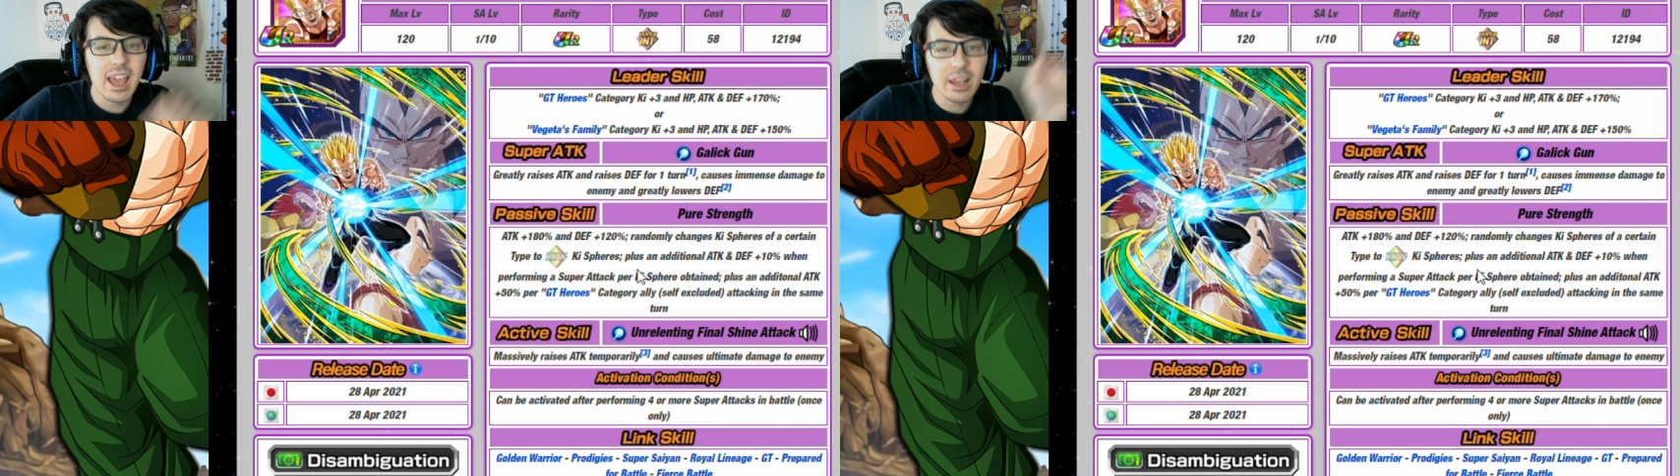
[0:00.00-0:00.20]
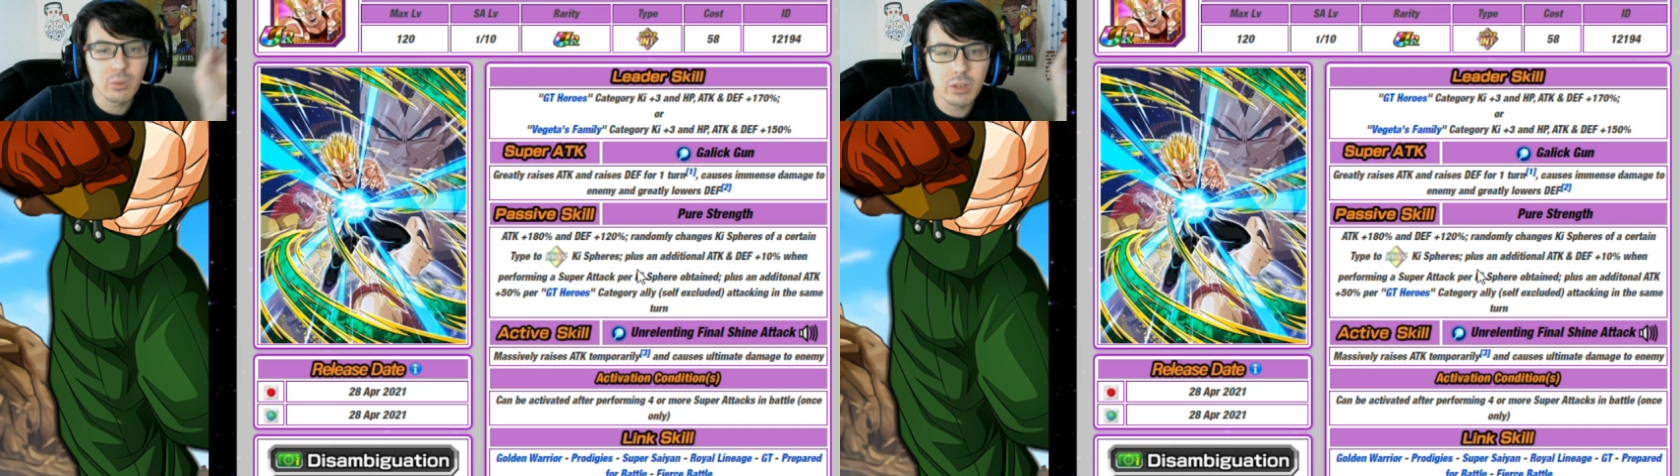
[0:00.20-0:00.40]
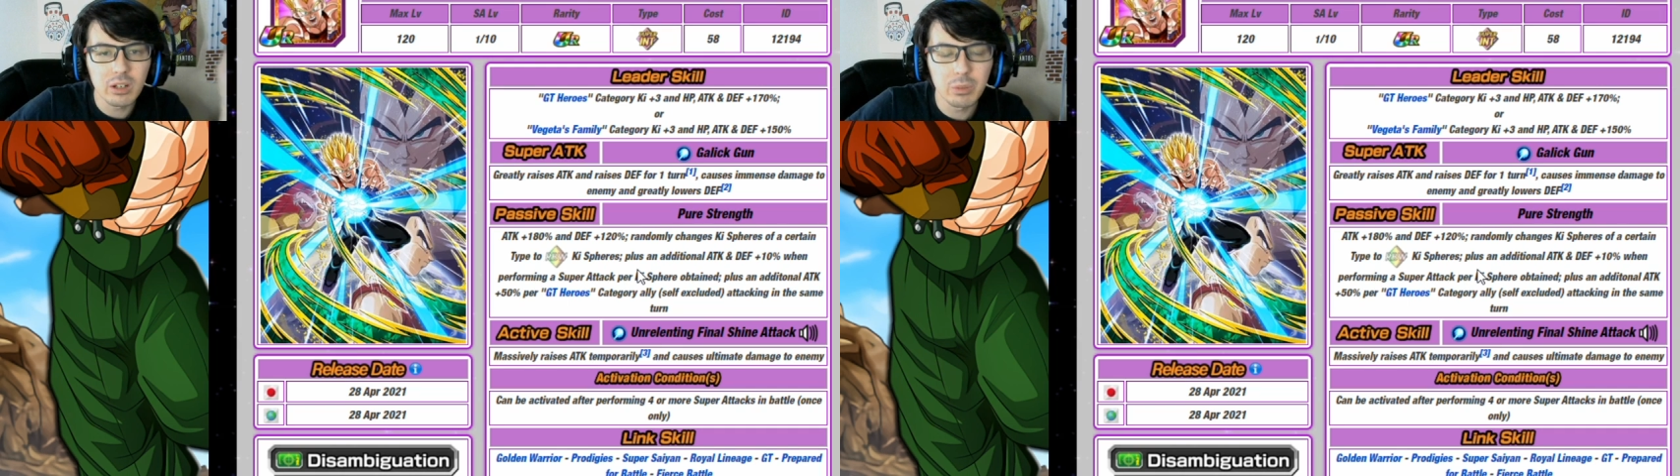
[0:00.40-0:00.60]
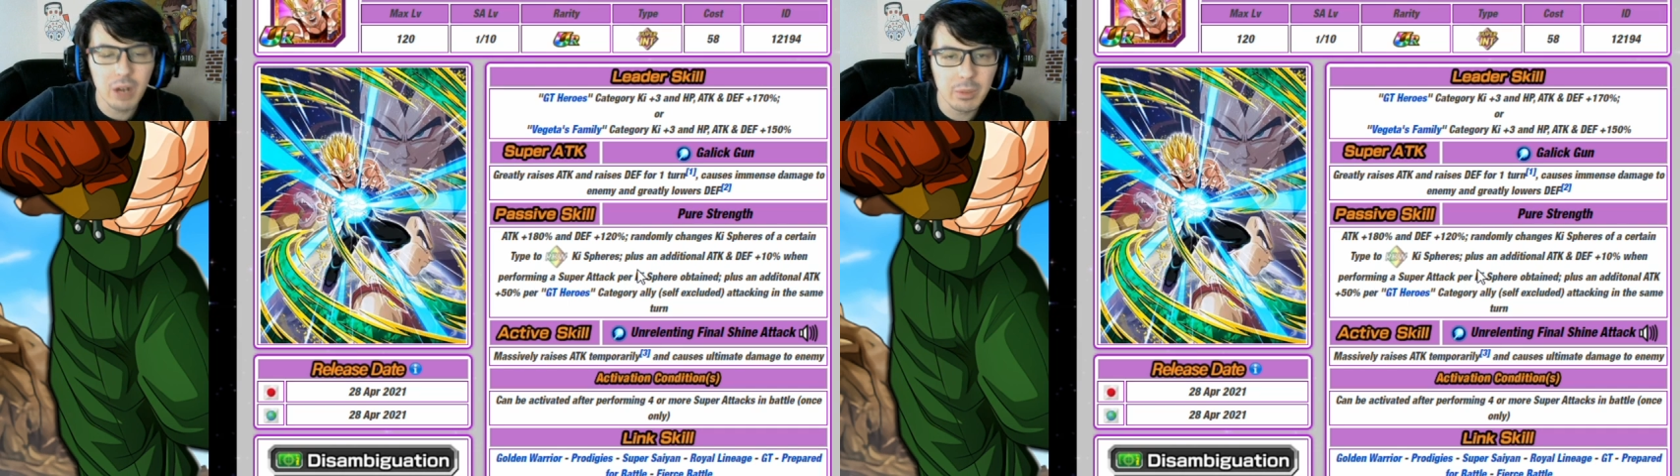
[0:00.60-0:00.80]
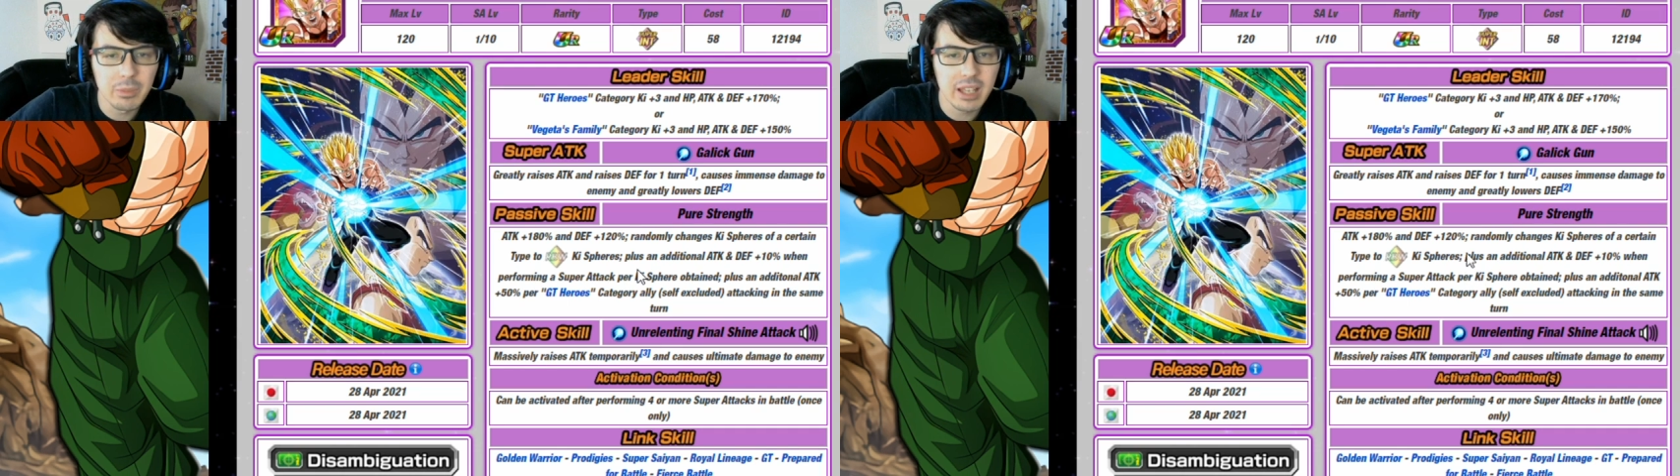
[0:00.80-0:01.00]
and will
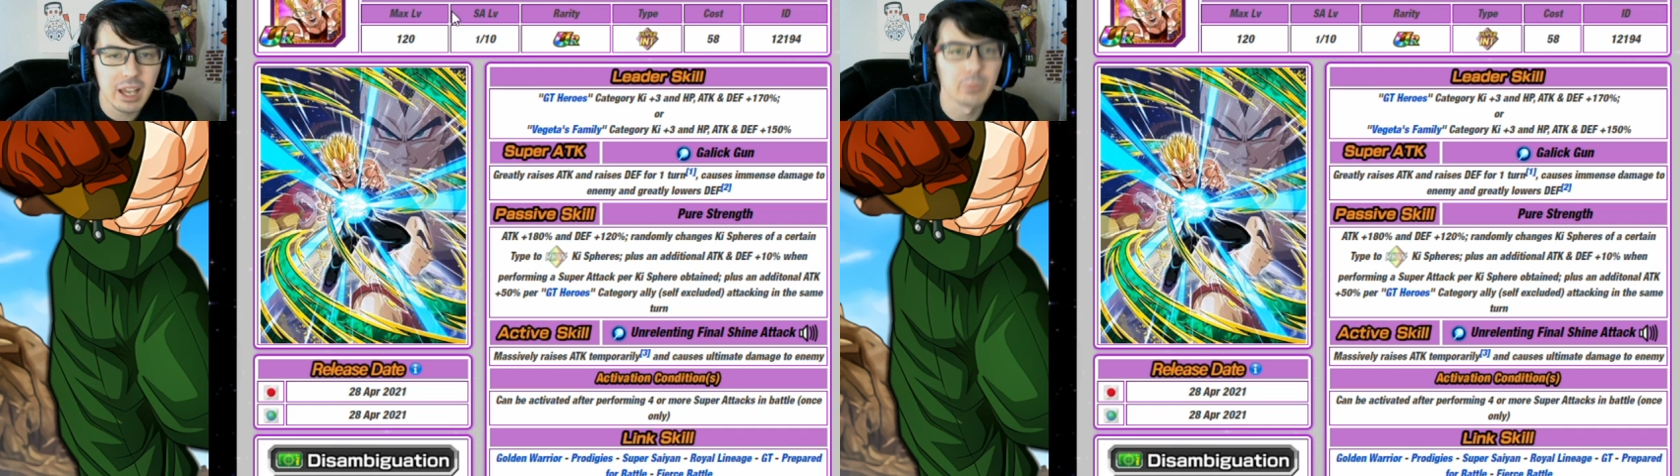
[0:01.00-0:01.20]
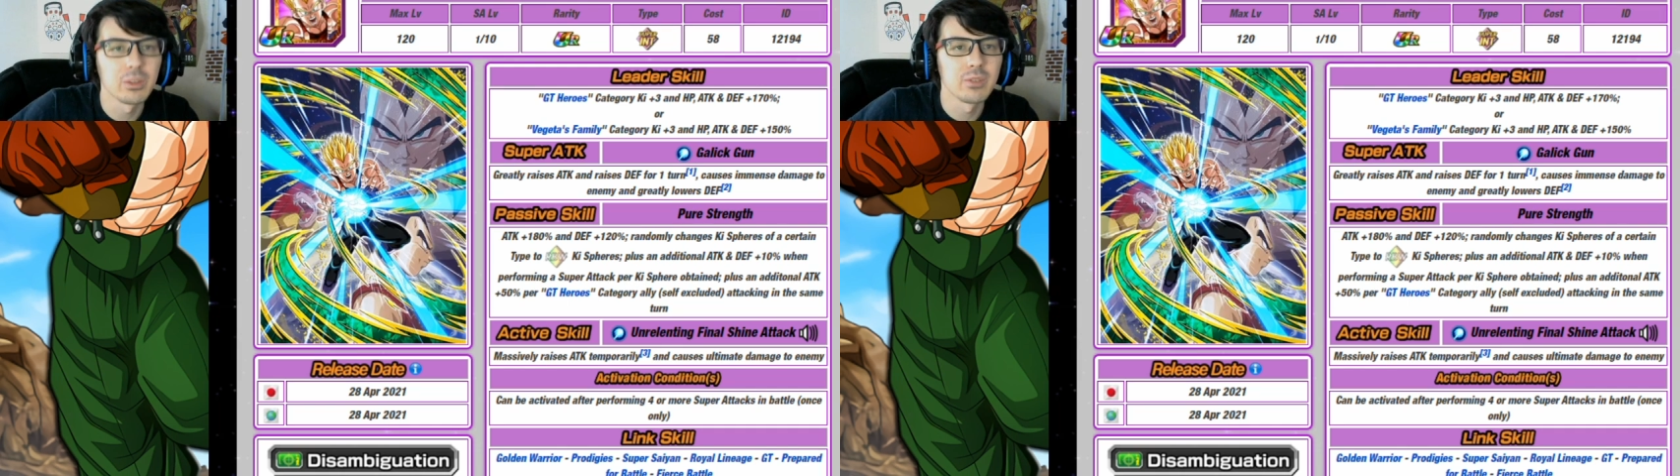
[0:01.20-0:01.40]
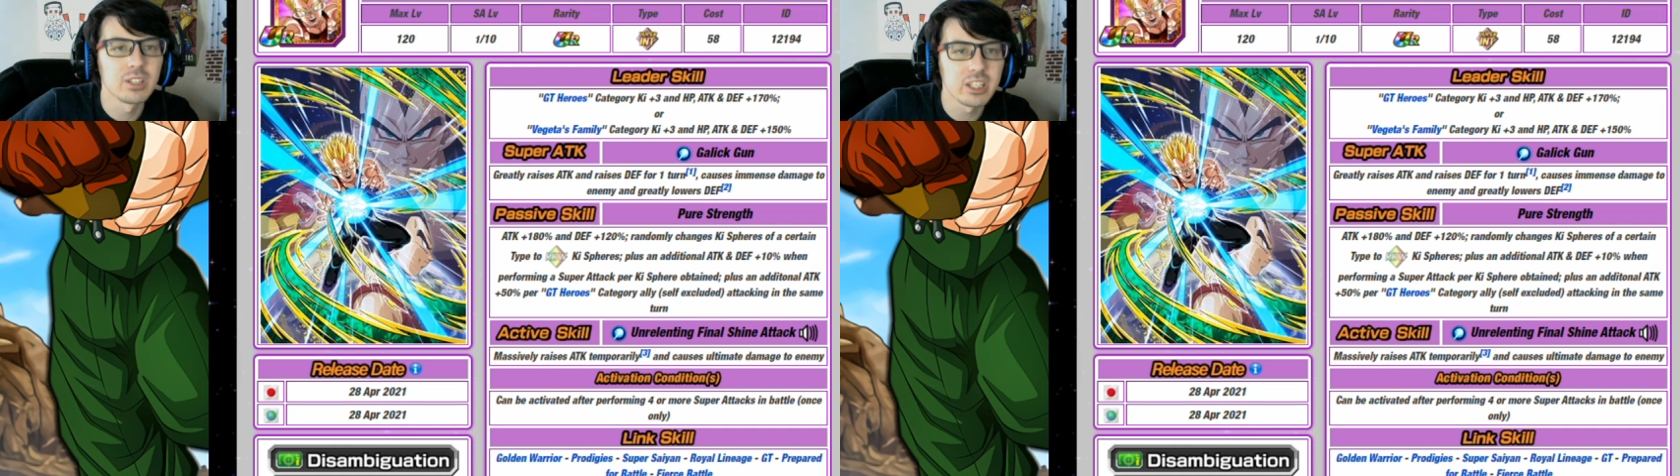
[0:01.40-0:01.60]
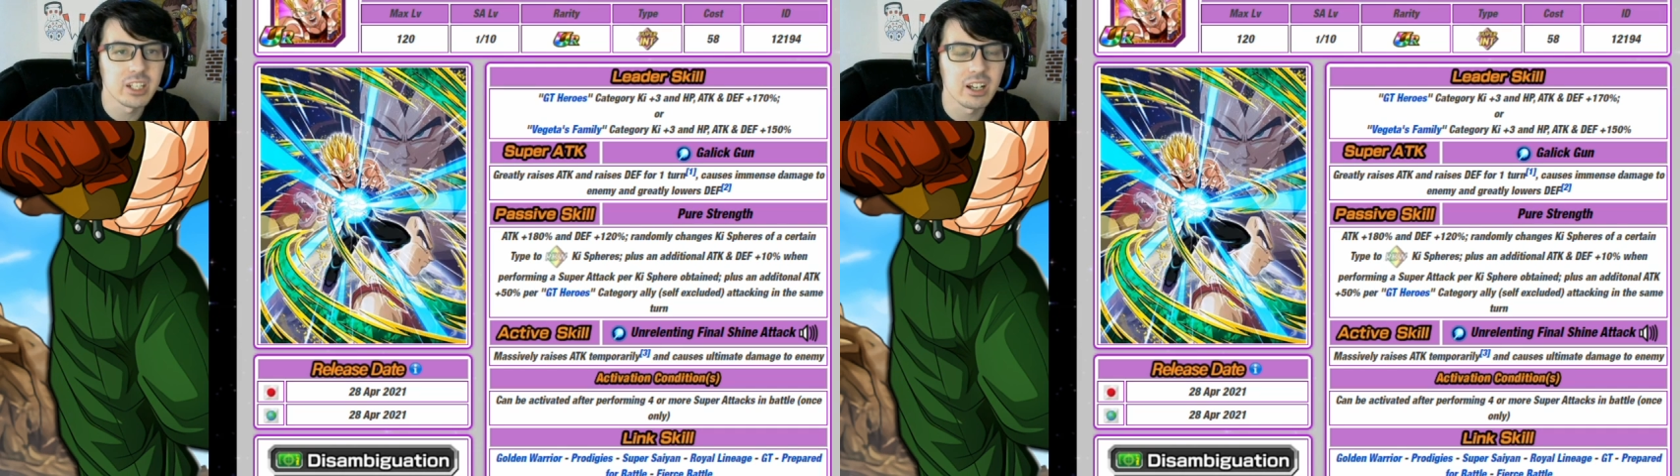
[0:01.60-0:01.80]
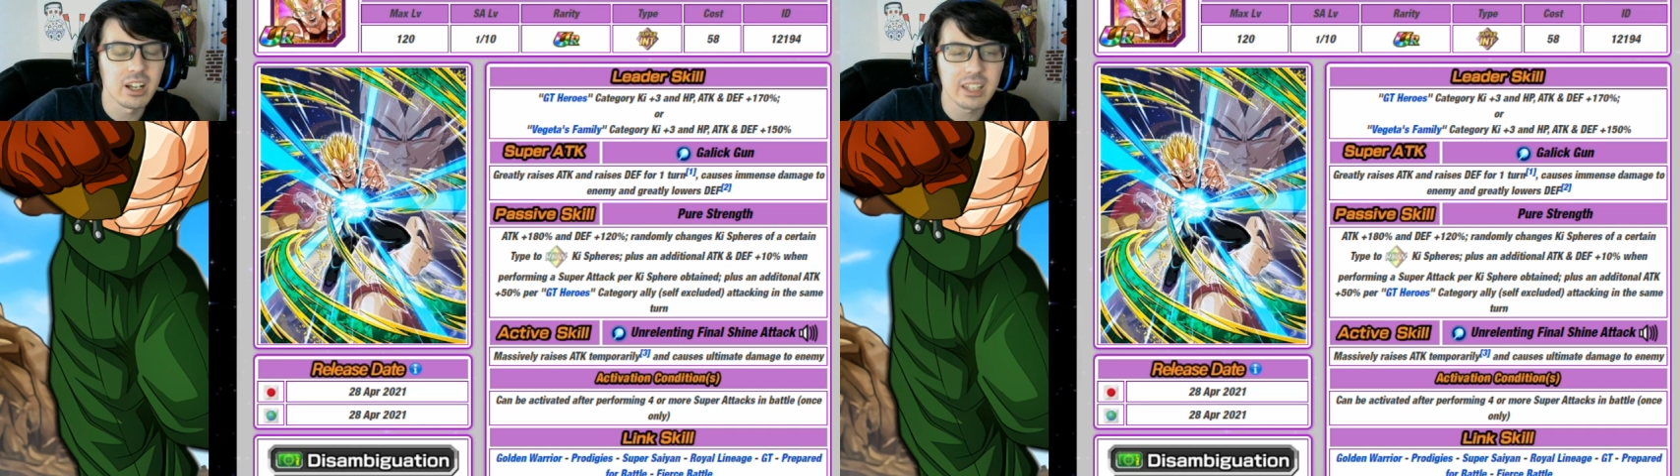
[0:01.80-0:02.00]
probably help the Vegeta.